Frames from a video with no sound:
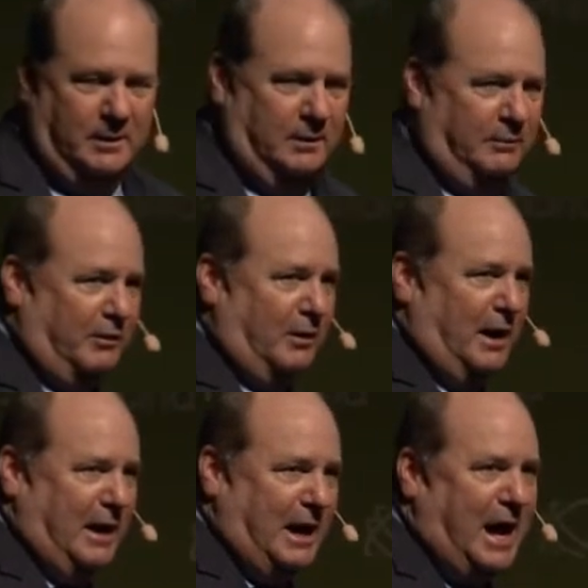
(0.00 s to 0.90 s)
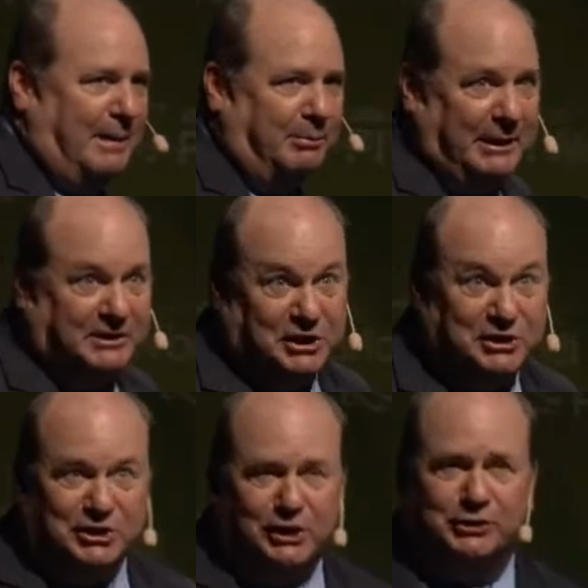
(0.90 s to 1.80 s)
We've heard a lot of hype about
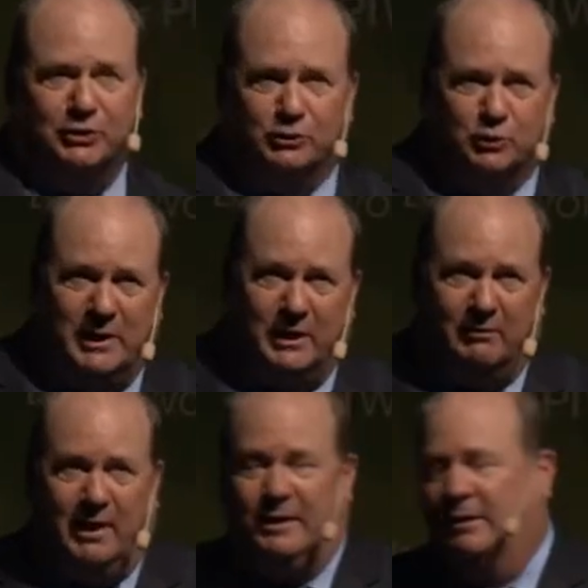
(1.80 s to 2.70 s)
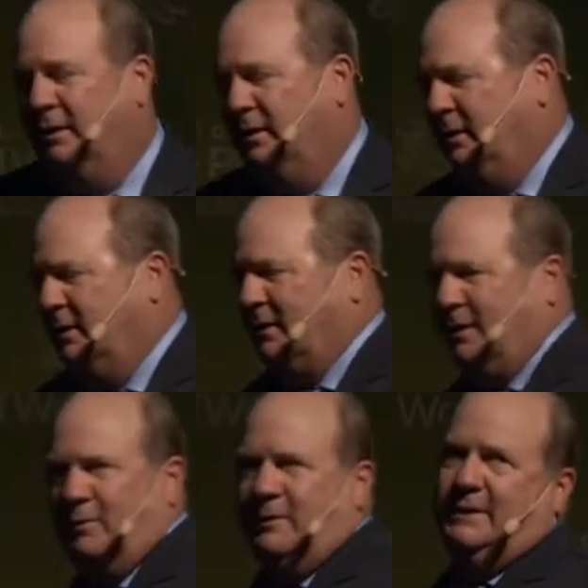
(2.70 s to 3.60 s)
digital twin, right? I
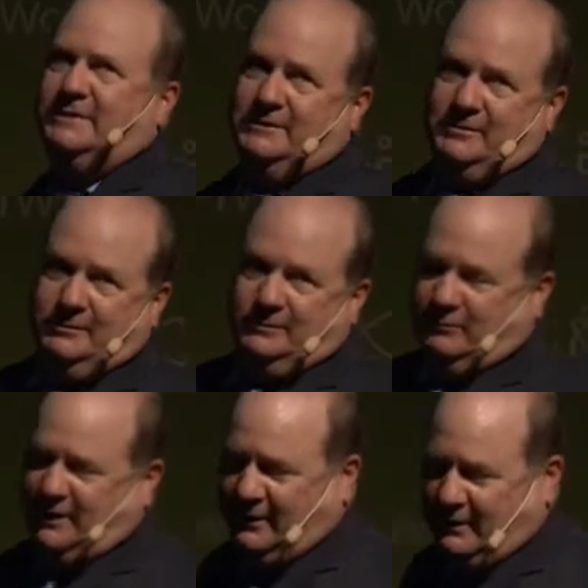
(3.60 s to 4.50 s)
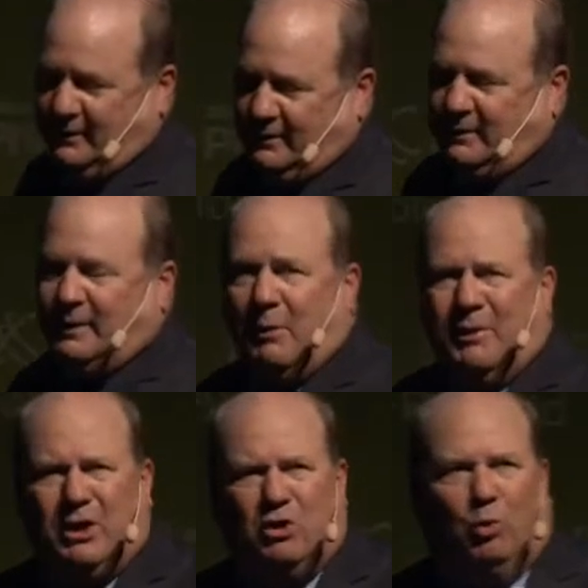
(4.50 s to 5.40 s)
don't want a digital twin. I want a
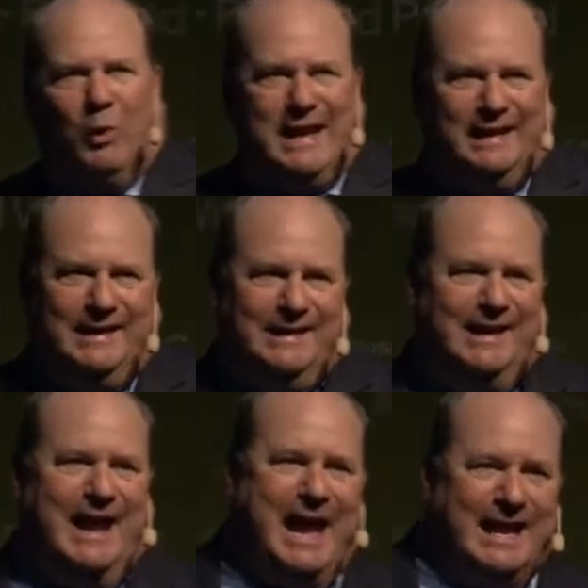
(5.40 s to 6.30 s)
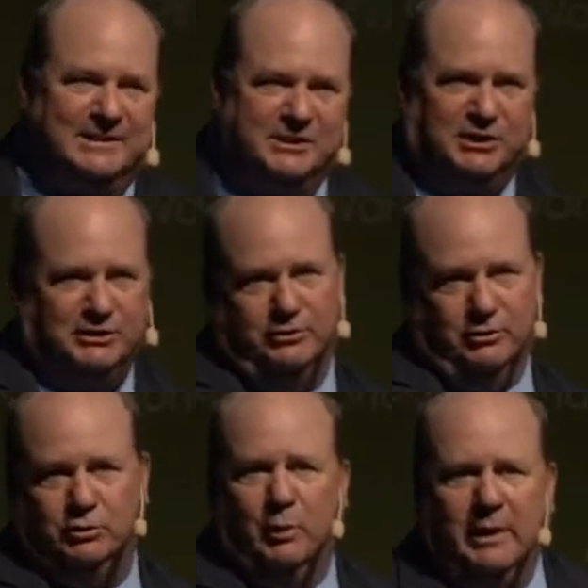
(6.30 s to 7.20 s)
greatly enhanced digital
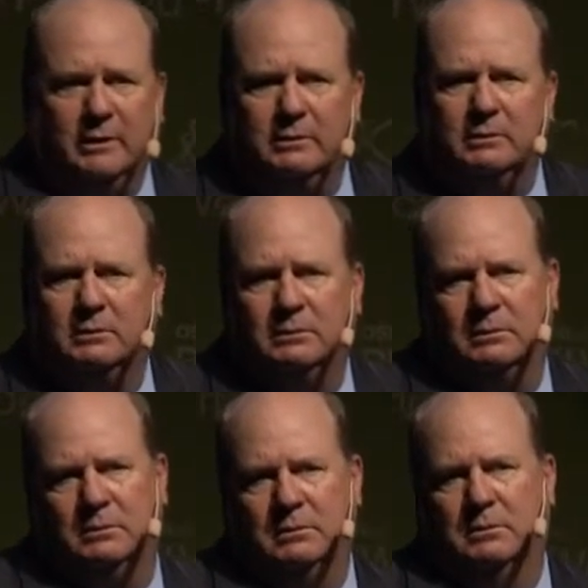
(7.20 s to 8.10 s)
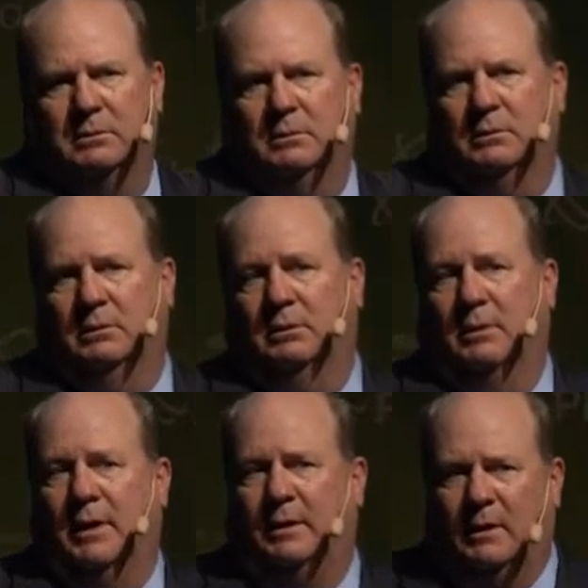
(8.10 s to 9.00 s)
twin,
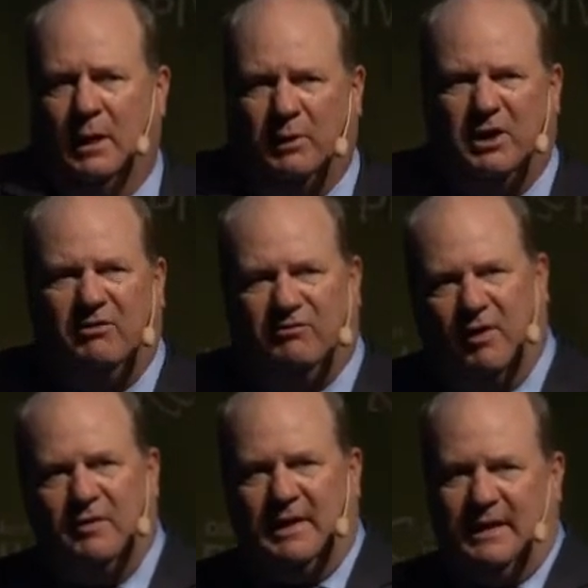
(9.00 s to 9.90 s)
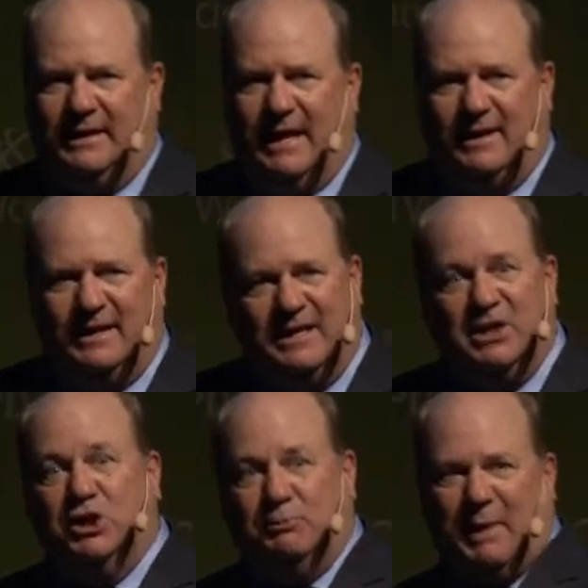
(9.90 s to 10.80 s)
right? I want to convert that data into
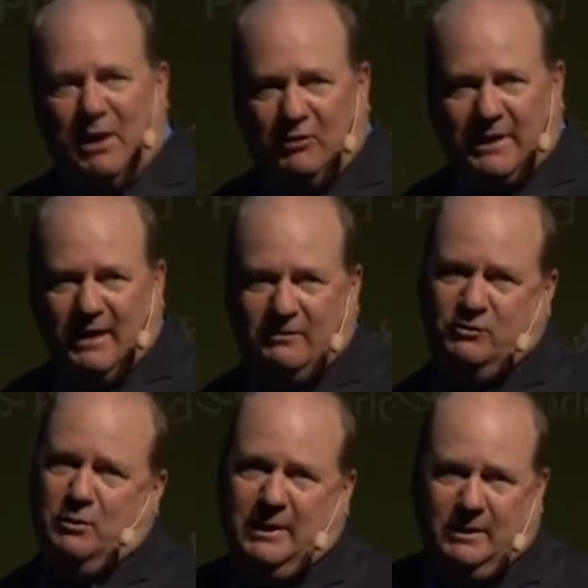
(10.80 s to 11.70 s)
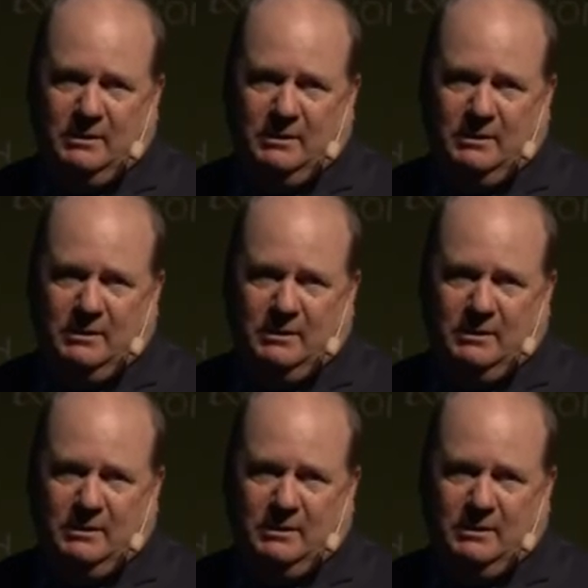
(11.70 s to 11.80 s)
better data for me.